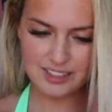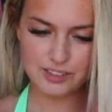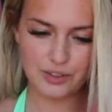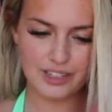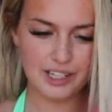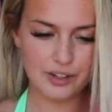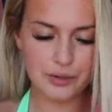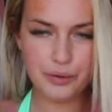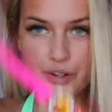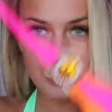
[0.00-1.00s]
it's got the
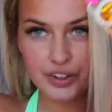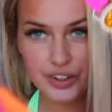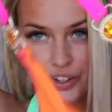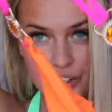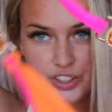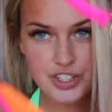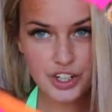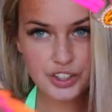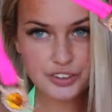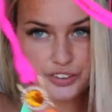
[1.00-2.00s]
little
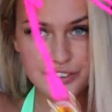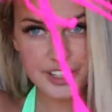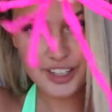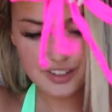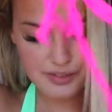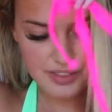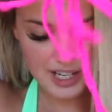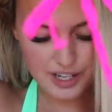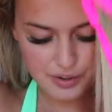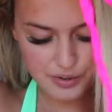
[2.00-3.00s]
tonal things with the
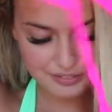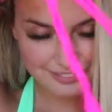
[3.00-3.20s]
little